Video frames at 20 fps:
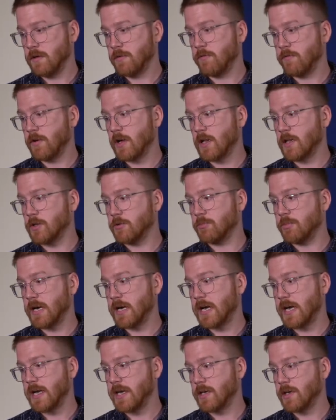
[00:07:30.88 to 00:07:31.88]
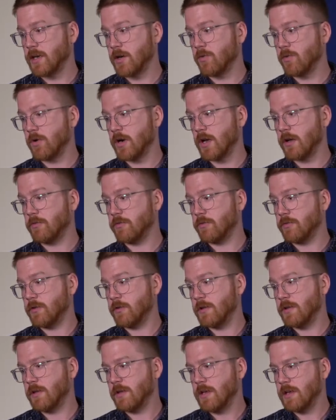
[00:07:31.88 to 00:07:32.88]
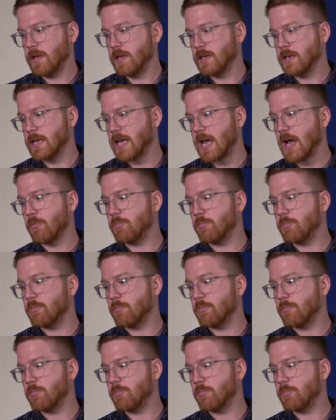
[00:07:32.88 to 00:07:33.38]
followed by a rough. Now,